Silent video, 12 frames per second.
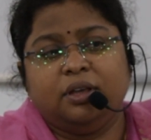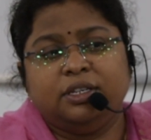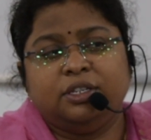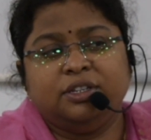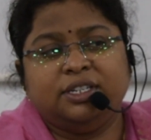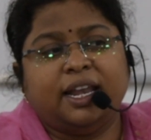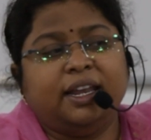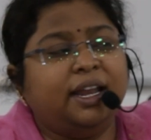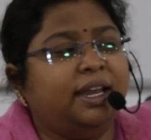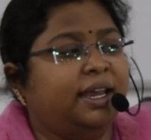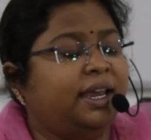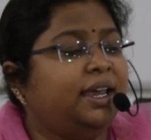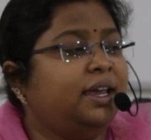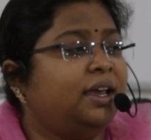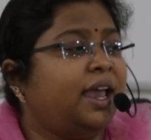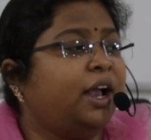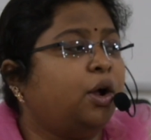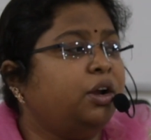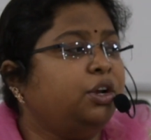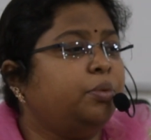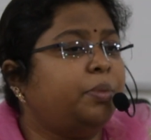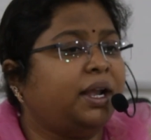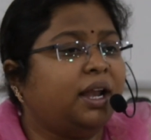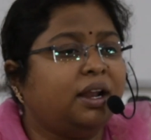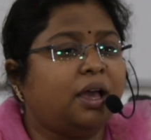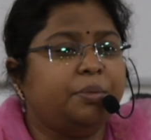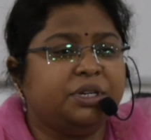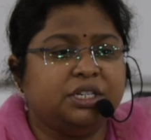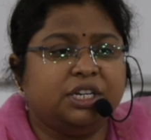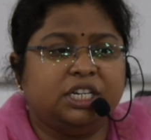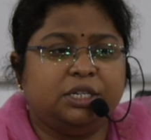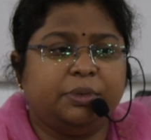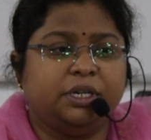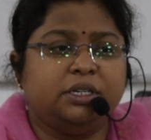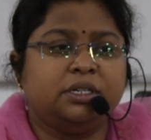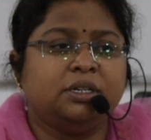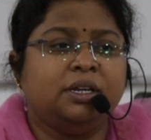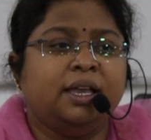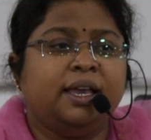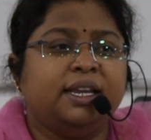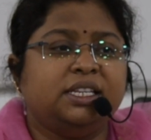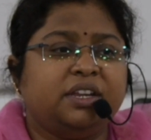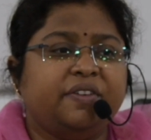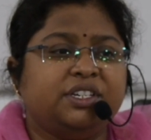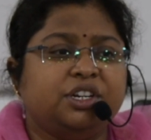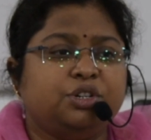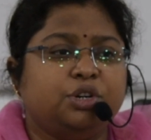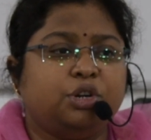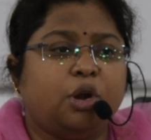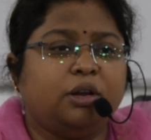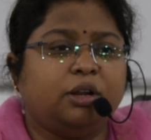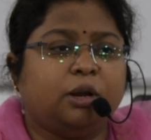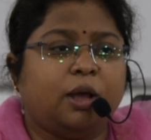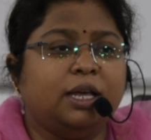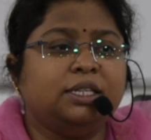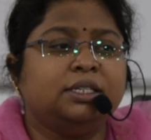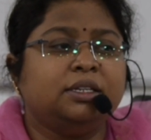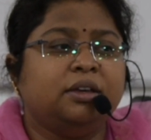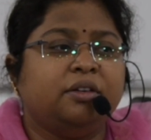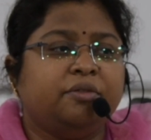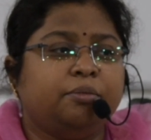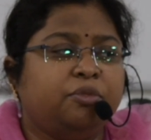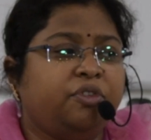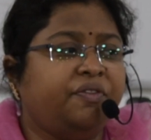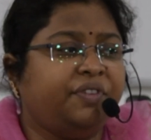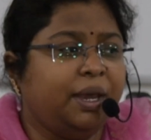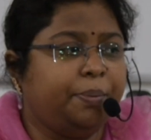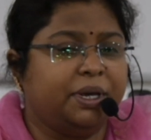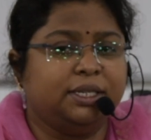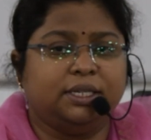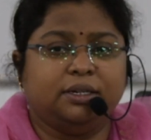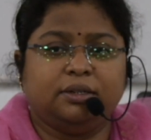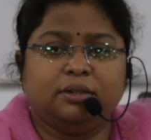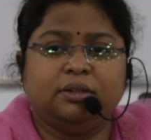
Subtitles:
So, generally, according to Mandal Commission judgment, reservation should not cross 50%.